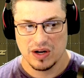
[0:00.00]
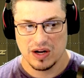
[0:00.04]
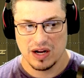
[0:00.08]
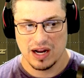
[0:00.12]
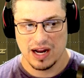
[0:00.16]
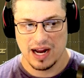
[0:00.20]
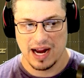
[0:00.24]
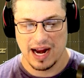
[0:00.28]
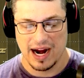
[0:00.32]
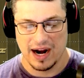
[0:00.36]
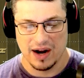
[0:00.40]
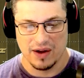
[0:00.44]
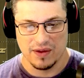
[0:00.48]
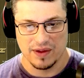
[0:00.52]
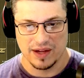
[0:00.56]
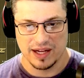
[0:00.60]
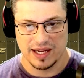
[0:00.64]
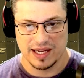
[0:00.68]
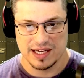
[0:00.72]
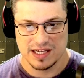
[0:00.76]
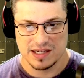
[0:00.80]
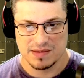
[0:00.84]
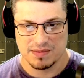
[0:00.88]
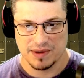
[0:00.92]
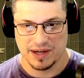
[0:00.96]
how the
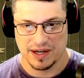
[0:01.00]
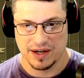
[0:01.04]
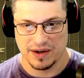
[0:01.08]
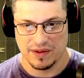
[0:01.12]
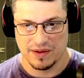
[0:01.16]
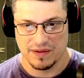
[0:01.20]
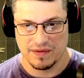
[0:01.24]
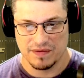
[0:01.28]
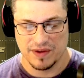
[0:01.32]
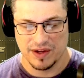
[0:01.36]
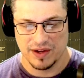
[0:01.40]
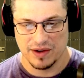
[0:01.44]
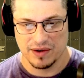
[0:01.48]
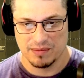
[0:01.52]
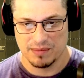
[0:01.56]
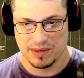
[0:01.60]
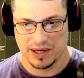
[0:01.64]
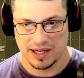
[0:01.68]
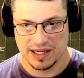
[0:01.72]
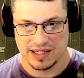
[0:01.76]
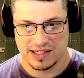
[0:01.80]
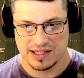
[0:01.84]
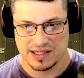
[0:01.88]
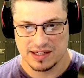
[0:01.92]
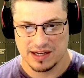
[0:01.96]
kids played on the field
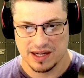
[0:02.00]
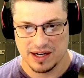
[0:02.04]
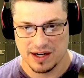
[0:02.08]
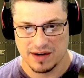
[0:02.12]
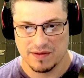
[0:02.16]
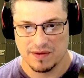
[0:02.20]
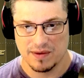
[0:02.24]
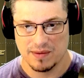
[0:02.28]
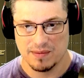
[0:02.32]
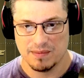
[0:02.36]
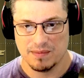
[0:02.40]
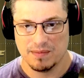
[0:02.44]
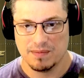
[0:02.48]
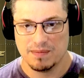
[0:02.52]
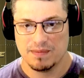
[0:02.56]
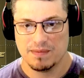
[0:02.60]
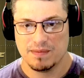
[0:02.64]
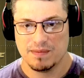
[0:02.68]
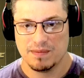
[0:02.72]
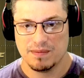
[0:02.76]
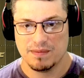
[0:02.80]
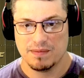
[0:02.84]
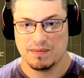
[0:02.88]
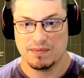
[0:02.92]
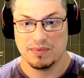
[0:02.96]
because none of them
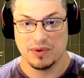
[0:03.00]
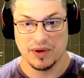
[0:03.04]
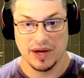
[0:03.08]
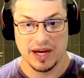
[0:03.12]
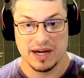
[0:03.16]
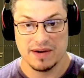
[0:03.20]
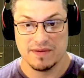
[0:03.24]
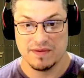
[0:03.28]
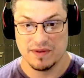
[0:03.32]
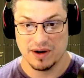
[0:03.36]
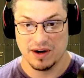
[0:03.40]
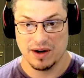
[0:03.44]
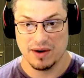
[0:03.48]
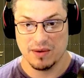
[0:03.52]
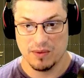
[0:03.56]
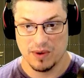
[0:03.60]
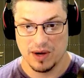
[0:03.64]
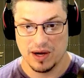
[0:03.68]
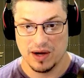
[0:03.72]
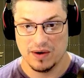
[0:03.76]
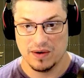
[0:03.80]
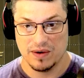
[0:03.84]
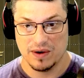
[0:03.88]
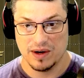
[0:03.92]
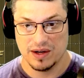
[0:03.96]
played very
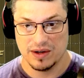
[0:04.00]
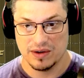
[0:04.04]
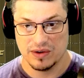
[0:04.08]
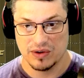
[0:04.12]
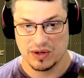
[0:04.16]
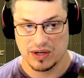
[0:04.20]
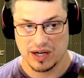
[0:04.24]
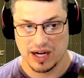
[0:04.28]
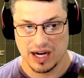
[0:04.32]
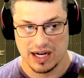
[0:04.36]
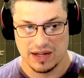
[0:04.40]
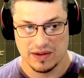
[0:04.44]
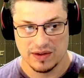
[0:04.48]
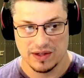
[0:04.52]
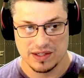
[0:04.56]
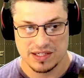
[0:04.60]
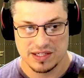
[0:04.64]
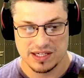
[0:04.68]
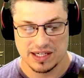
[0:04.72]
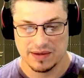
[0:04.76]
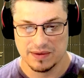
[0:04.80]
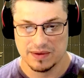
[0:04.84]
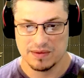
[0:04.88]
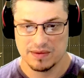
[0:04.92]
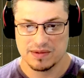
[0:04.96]
well under Collins.
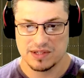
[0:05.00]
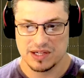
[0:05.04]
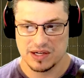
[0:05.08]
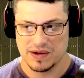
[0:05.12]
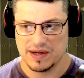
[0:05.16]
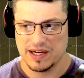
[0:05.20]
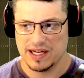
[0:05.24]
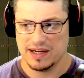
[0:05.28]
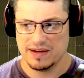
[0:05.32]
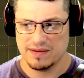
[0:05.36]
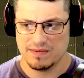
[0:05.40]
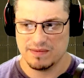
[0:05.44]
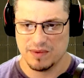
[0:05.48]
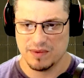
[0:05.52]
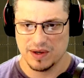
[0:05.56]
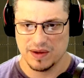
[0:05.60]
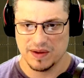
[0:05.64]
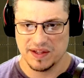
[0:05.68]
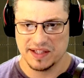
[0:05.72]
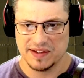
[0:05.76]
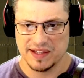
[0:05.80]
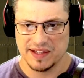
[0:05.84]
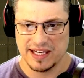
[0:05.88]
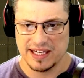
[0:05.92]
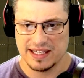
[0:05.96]
So he
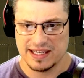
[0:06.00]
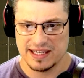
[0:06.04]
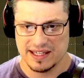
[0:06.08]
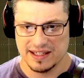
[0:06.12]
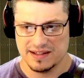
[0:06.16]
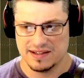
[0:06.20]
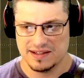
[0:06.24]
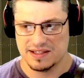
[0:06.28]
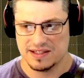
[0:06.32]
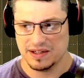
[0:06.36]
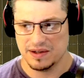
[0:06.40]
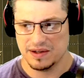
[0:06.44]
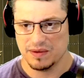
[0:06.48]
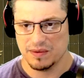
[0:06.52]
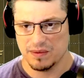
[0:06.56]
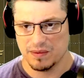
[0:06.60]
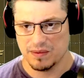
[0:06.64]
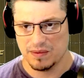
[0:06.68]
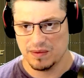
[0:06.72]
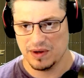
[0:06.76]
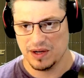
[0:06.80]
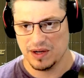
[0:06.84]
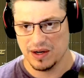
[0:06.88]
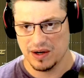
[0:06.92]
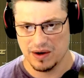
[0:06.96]
really leaned into,
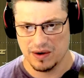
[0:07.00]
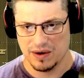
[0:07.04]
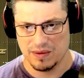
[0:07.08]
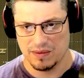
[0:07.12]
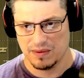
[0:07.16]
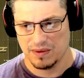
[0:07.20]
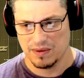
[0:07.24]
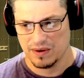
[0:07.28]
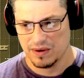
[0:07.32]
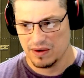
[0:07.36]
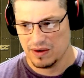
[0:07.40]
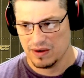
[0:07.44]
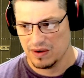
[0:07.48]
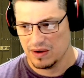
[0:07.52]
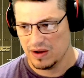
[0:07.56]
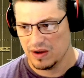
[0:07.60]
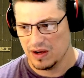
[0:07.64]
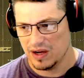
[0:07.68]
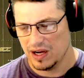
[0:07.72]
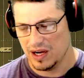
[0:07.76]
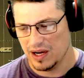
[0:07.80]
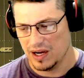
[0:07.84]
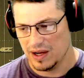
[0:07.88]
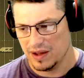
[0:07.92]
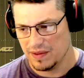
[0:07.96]
you know
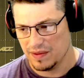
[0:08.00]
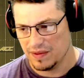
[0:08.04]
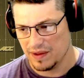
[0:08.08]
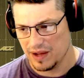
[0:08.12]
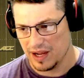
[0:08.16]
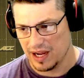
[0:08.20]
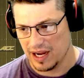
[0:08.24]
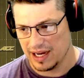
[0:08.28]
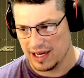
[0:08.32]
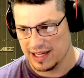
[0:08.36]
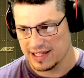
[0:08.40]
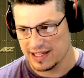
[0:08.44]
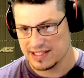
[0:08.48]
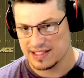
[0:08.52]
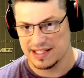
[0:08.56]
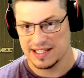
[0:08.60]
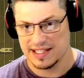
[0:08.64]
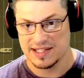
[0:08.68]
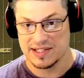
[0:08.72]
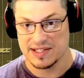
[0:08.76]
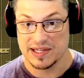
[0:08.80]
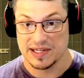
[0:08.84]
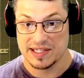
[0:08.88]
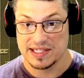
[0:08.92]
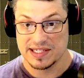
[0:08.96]
I guess
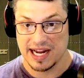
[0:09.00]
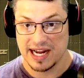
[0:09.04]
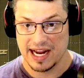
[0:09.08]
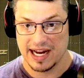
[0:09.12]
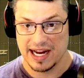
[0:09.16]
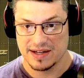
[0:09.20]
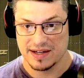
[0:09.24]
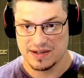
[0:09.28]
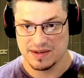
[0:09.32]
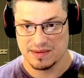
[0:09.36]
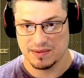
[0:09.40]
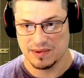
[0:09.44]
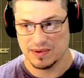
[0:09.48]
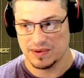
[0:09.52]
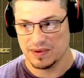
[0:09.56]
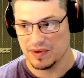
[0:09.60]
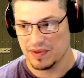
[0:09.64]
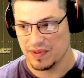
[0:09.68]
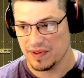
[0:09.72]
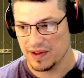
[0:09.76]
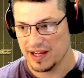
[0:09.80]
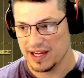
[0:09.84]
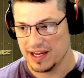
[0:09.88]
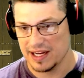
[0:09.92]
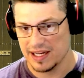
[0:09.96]
these intangible
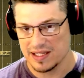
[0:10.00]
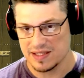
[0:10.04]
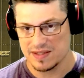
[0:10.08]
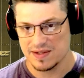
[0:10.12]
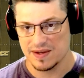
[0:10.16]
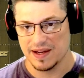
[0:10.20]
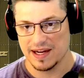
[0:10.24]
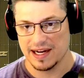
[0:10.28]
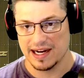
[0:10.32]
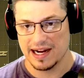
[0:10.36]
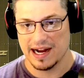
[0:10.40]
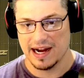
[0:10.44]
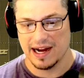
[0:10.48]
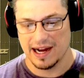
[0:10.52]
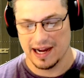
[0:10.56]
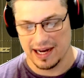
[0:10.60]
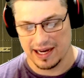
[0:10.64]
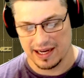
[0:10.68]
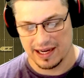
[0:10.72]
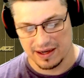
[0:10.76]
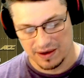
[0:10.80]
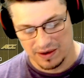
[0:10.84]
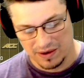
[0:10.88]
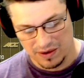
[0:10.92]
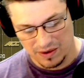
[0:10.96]
things like
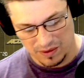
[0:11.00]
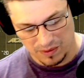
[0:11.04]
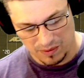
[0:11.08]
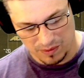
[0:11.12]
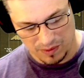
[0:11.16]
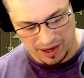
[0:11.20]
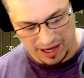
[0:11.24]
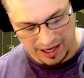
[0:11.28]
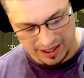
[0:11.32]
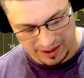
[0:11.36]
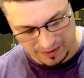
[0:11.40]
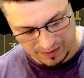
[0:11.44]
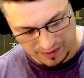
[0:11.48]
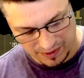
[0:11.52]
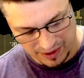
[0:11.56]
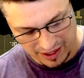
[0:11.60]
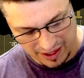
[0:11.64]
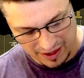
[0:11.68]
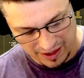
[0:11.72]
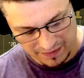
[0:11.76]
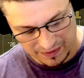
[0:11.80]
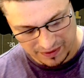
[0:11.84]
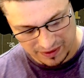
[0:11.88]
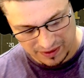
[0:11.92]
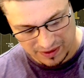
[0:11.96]
height, weight,
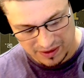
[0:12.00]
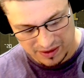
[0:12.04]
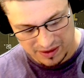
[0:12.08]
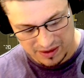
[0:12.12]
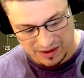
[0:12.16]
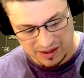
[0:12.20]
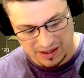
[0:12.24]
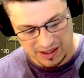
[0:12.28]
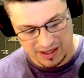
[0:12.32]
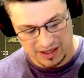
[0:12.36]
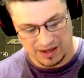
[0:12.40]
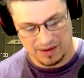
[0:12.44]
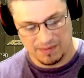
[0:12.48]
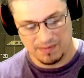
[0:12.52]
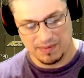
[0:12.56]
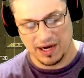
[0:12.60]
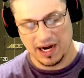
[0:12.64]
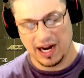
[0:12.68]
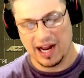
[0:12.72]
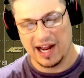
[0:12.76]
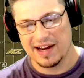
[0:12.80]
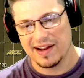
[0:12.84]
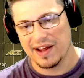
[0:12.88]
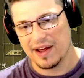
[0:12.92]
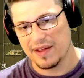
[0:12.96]
whatever. But
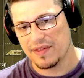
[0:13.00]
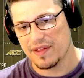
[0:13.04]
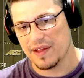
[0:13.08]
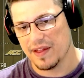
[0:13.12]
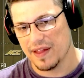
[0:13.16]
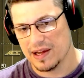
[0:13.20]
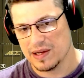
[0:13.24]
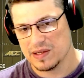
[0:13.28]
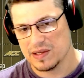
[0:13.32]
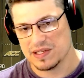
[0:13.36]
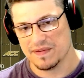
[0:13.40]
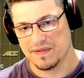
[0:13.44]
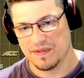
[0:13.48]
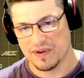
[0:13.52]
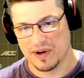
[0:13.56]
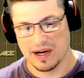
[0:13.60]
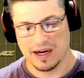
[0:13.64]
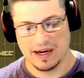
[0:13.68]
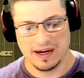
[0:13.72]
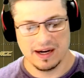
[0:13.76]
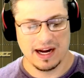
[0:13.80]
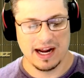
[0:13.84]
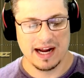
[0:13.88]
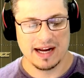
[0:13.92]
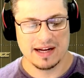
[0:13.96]
I thought that was a very
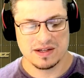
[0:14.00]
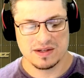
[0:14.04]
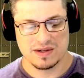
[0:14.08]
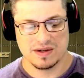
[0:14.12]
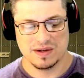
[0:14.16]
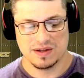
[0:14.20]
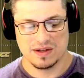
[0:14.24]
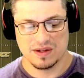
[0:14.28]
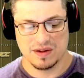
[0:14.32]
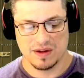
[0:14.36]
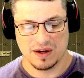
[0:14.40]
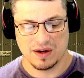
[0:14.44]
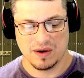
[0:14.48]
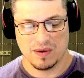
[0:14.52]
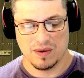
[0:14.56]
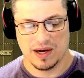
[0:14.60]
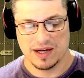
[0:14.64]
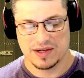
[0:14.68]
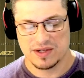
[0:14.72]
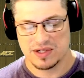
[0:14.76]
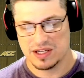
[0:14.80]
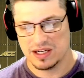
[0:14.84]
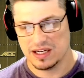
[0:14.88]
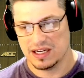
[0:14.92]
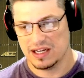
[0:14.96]
good answer to the
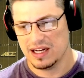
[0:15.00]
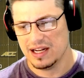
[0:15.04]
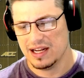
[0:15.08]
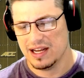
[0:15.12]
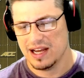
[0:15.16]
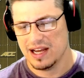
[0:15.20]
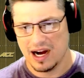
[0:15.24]
question.